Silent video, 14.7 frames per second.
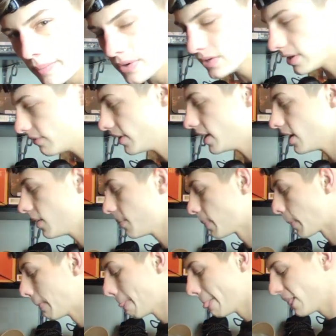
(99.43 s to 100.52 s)
Well music video.
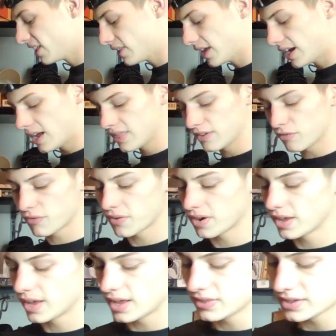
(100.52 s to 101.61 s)
And then on the
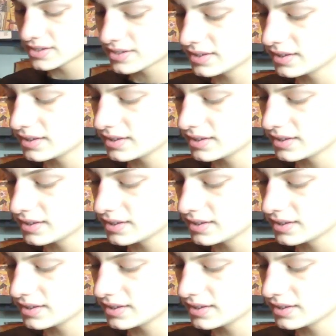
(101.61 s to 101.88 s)
front, on the